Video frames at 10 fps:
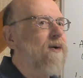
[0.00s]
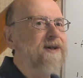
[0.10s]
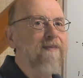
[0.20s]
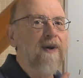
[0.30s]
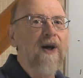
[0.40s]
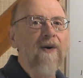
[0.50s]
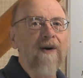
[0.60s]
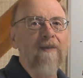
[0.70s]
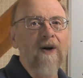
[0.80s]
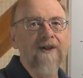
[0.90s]
below your
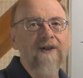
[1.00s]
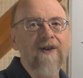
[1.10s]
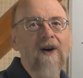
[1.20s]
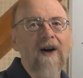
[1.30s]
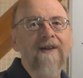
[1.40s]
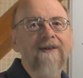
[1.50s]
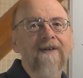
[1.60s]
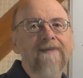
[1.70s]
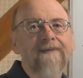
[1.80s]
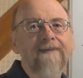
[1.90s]
marginal costs
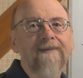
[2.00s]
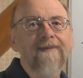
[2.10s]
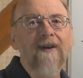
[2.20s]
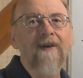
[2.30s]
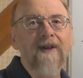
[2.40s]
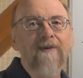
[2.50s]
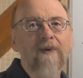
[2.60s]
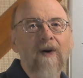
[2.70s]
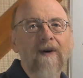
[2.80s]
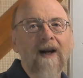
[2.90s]
for this
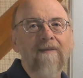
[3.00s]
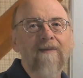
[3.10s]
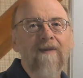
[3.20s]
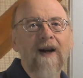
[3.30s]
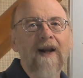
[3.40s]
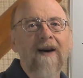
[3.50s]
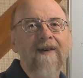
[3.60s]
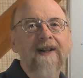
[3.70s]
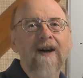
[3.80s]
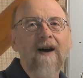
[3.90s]
program, right?
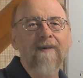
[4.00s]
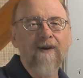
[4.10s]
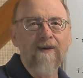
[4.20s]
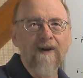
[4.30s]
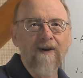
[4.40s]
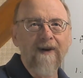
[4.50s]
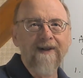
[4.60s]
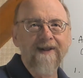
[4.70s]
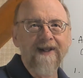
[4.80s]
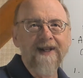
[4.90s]
Every time you increase
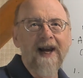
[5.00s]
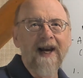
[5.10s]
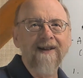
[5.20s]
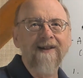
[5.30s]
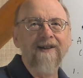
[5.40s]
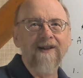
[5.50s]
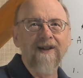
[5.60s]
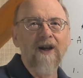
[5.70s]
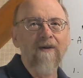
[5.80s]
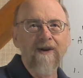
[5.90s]
the tax, it just
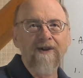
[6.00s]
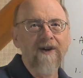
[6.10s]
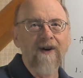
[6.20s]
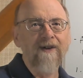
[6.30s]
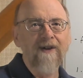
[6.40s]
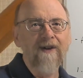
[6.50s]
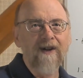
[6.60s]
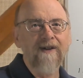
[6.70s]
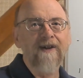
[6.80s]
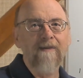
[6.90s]
lowers your
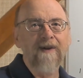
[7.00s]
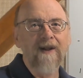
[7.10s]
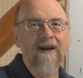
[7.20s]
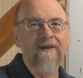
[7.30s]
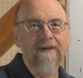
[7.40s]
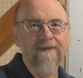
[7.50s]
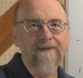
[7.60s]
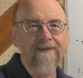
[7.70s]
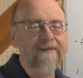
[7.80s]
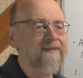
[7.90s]
consumption level.
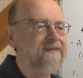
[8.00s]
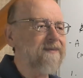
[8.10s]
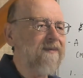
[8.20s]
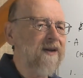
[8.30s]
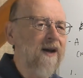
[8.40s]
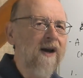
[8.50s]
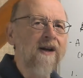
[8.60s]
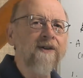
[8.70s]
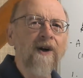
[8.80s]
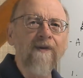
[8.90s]

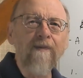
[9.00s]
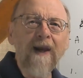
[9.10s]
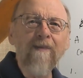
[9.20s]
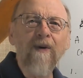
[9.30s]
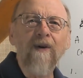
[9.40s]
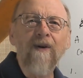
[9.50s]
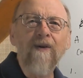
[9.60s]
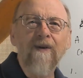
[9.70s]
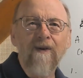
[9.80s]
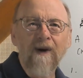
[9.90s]
So for people
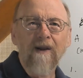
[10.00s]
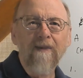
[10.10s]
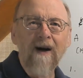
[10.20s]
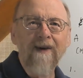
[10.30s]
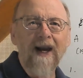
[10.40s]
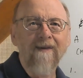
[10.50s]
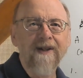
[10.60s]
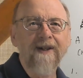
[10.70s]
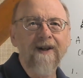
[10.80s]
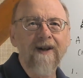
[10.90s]
with above average
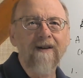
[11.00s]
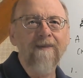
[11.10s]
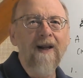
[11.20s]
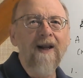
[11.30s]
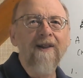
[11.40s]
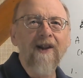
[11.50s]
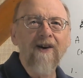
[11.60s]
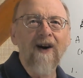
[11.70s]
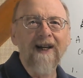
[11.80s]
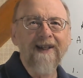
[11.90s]
income,
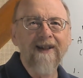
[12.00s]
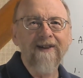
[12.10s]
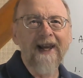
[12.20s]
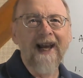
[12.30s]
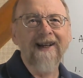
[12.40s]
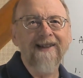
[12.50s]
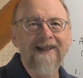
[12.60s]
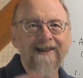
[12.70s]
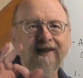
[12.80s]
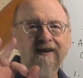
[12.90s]
their ideal tax
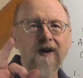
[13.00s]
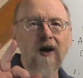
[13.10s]
is zero,